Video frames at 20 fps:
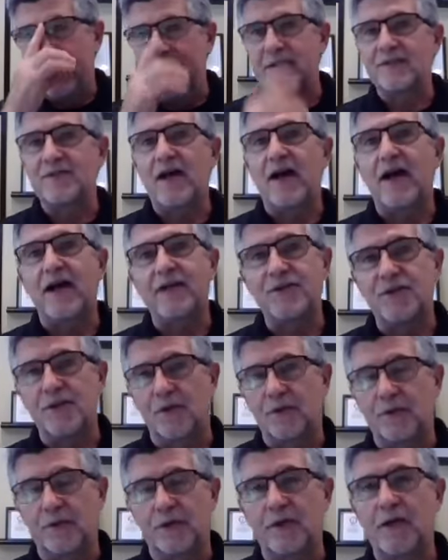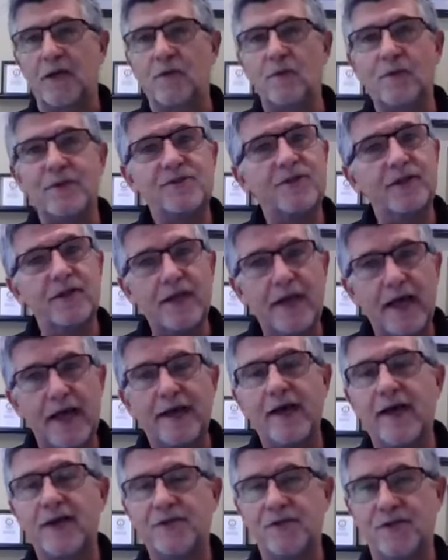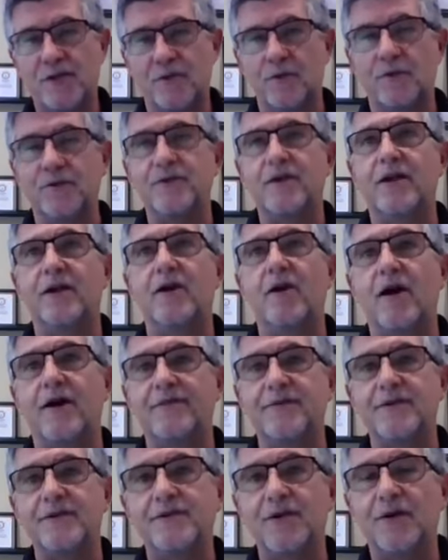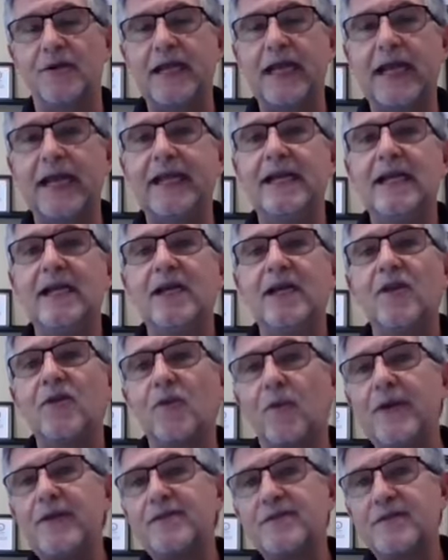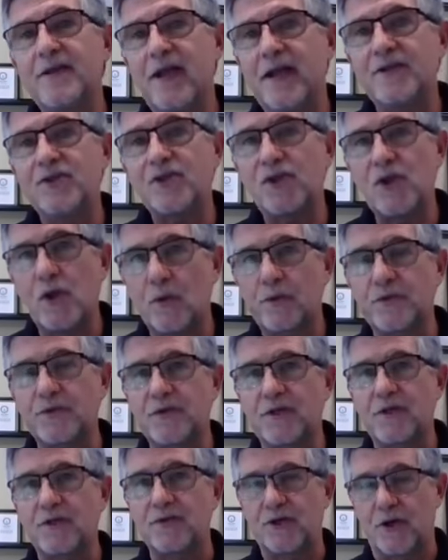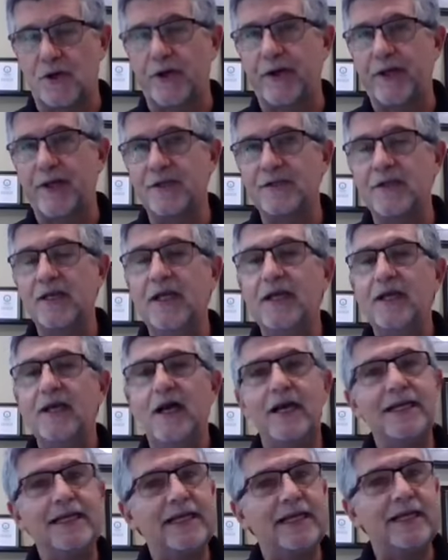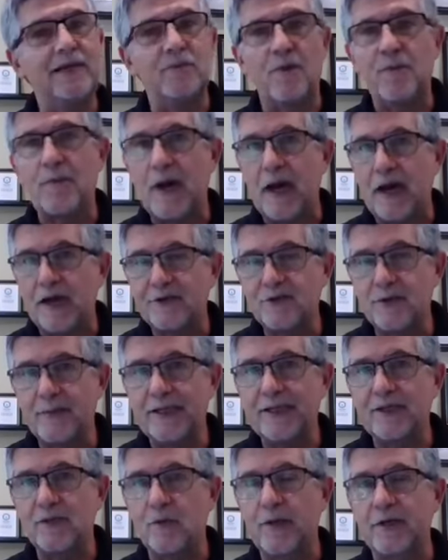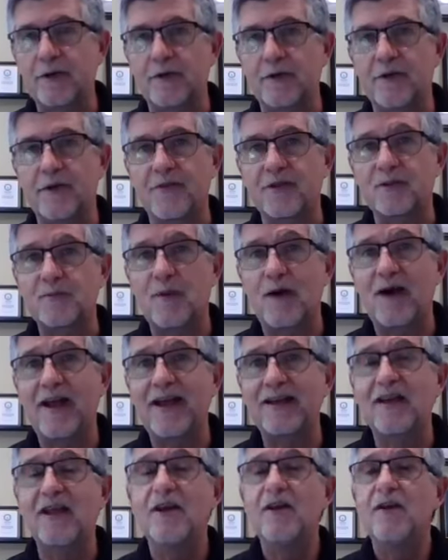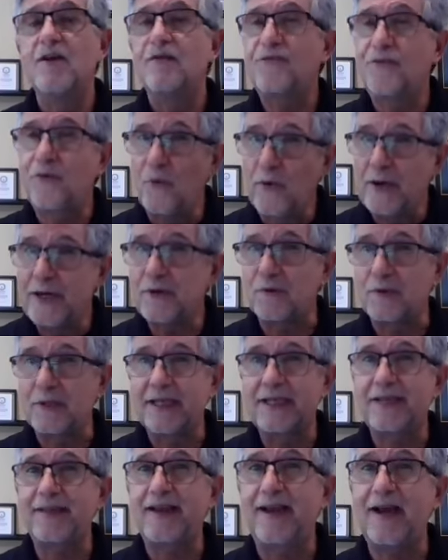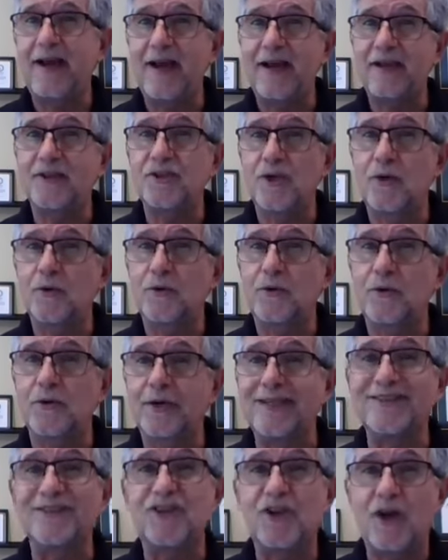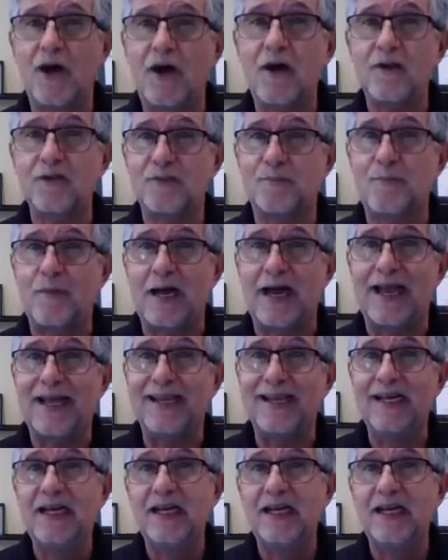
is a high shoulder. We see a lot of high shoulders in our office, okay? The reason high shoulders concern us, again, with posture being the window to the spine, frequently that high shoulder is caused by